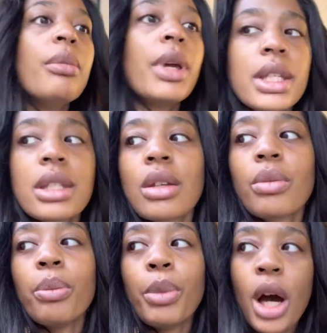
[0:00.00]
makes
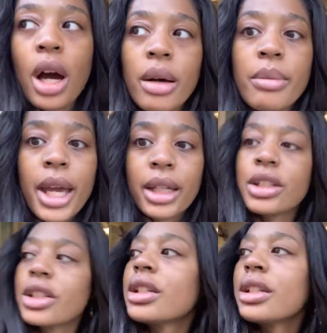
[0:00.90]
some bomb mac
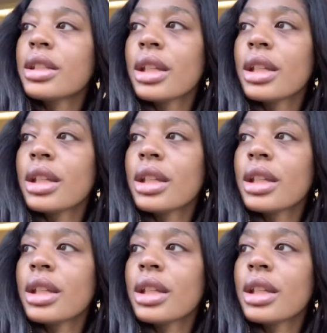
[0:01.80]
and cheese.